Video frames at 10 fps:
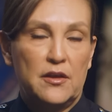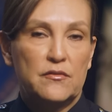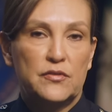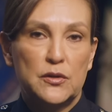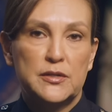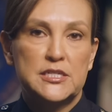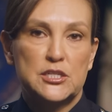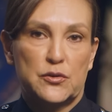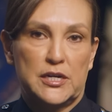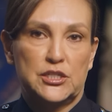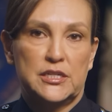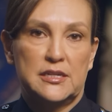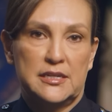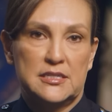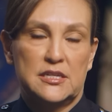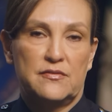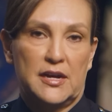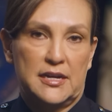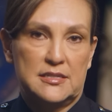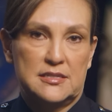Viewer discretion is
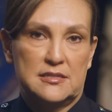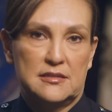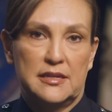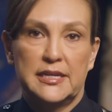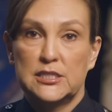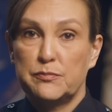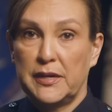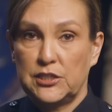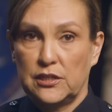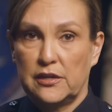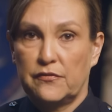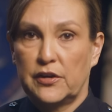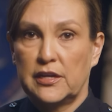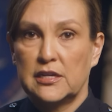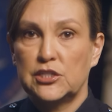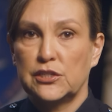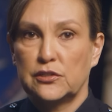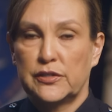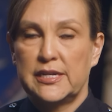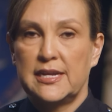advised, especially for young
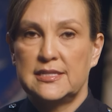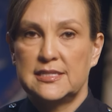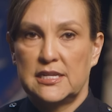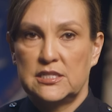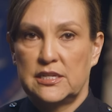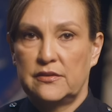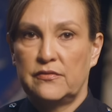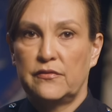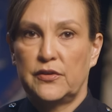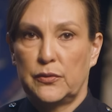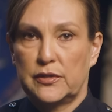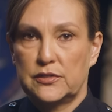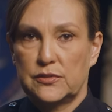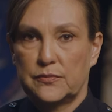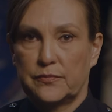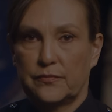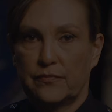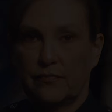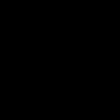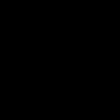children and sensitive viewers.
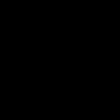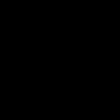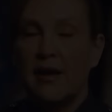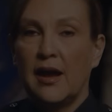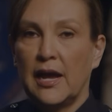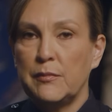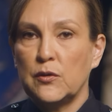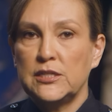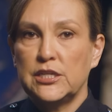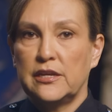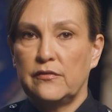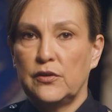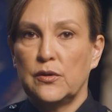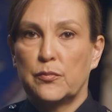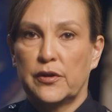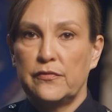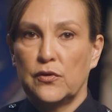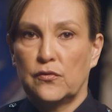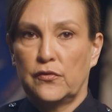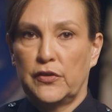I'm going to give you a brief
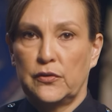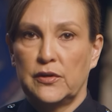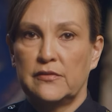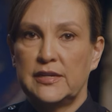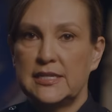overview of an